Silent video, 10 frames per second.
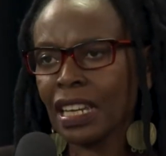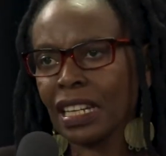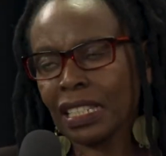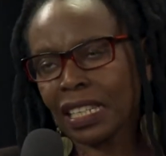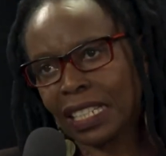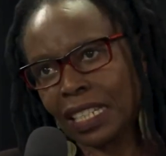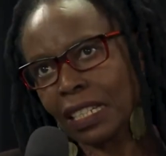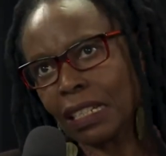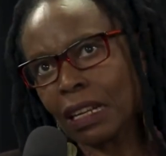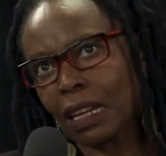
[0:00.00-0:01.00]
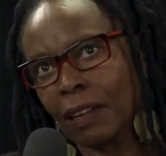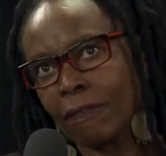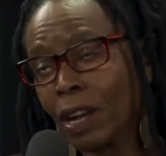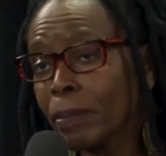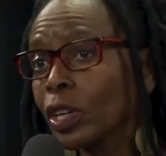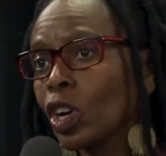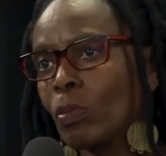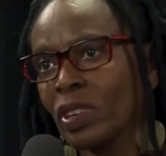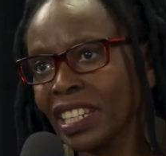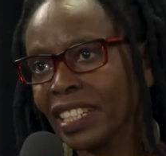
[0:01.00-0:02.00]
In certain farming
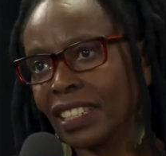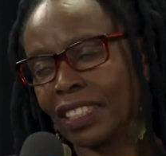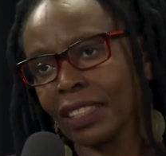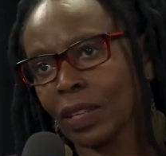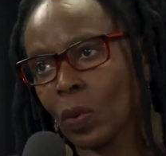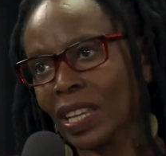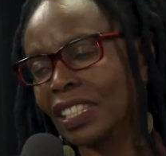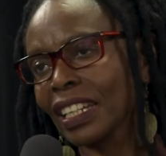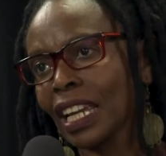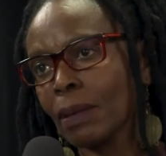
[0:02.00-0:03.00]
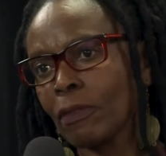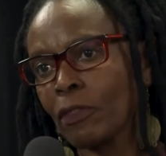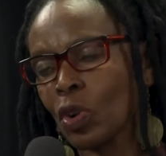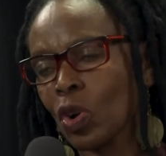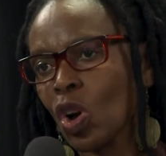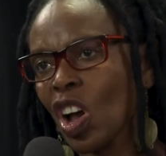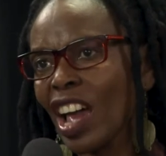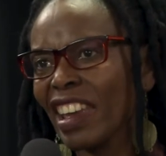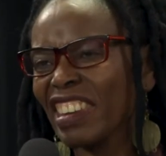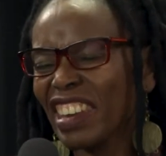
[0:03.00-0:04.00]
communities in the Western Cape, for
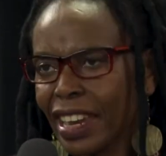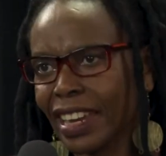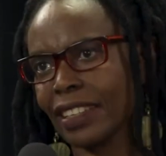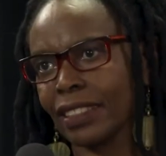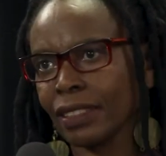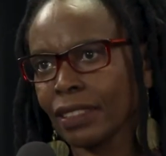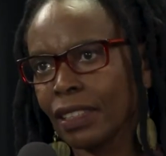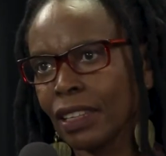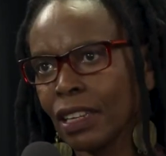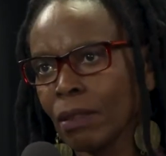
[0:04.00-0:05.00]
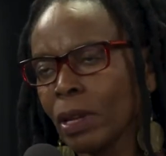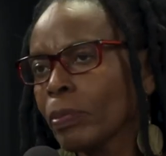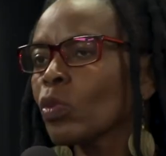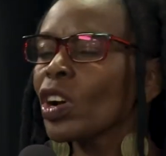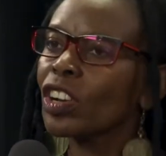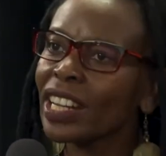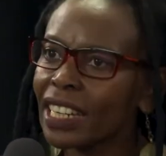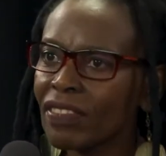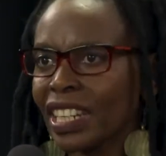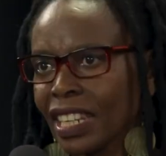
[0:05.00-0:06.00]
years, people were not
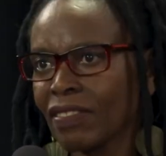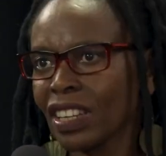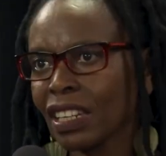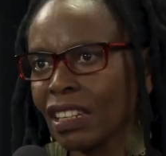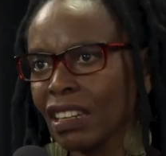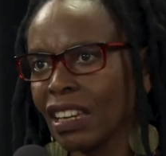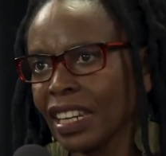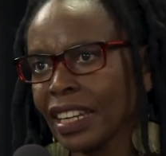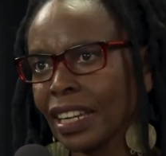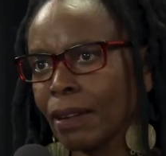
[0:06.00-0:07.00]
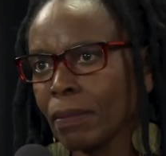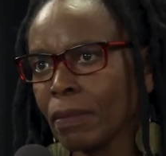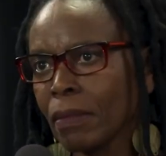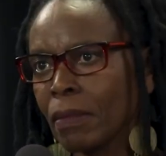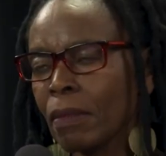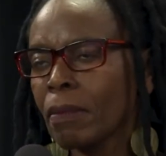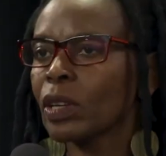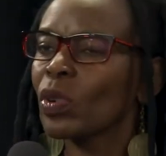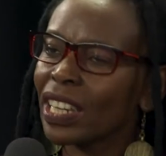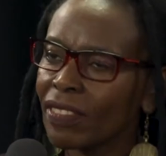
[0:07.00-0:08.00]
even given an income,
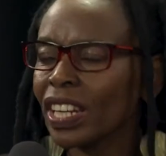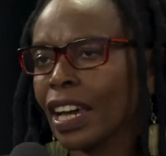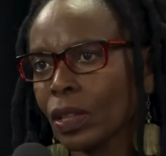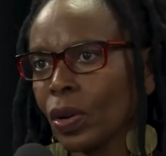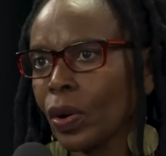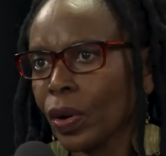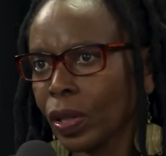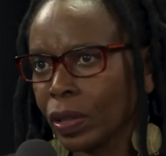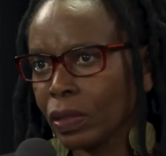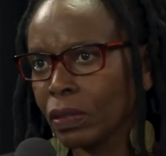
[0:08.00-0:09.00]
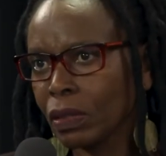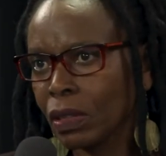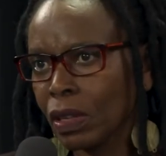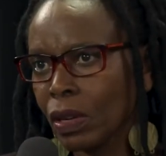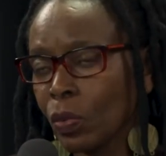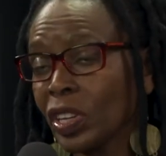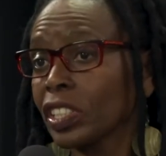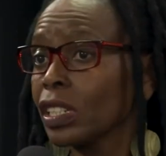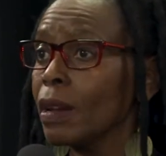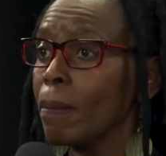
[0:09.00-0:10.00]
but were given alcohol,
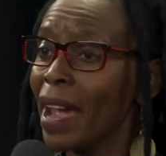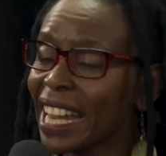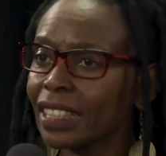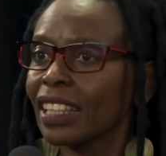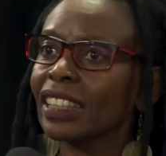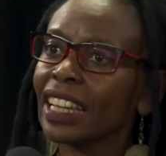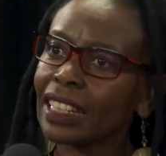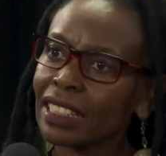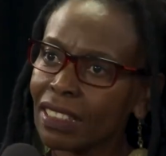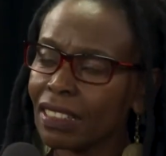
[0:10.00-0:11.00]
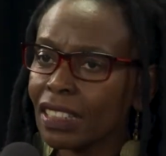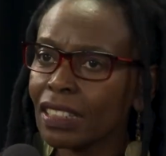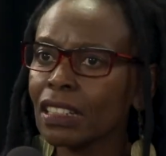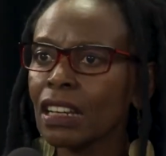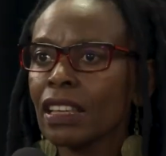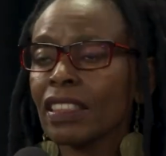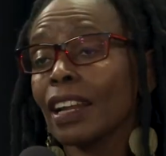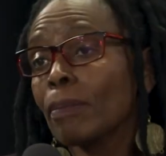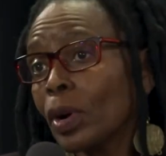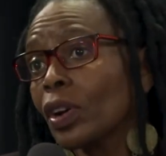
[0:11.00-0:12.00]
which meant that they had children that
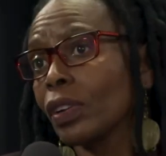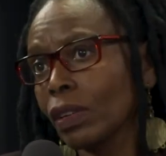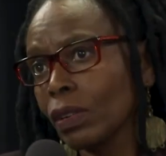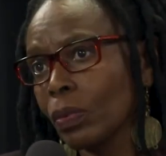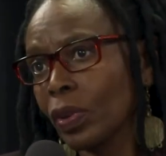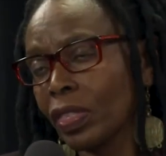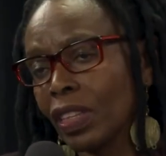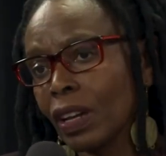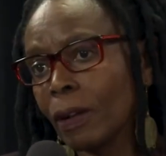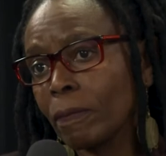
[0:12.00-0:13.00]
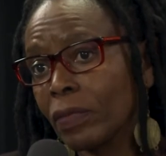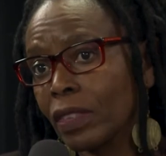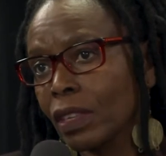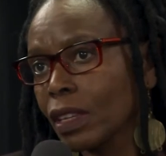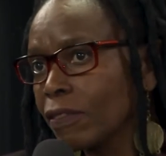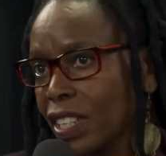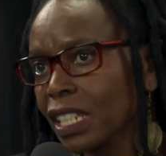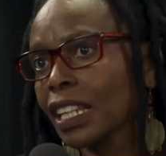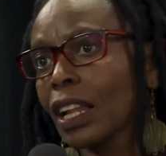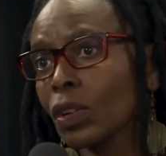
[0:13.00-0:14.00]
are born with
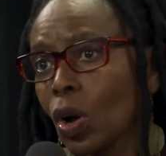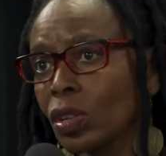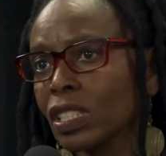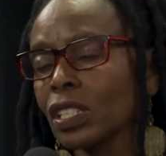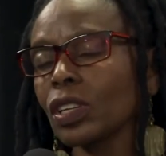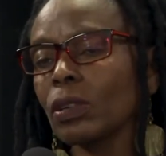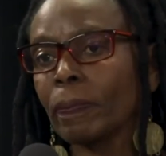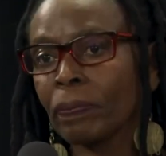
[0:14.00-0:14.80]
fetal alcohol syndrome.